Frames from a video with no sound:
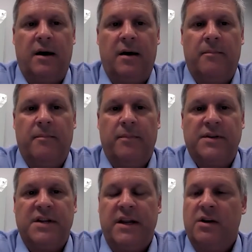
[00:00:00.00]
Um,
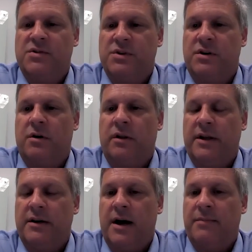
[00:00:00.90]
but Syneos was an
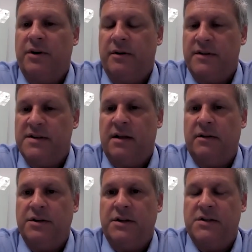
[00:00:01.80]
early adopter into the cell
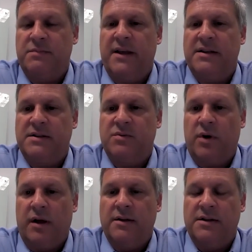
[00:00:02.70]
and gene space as well.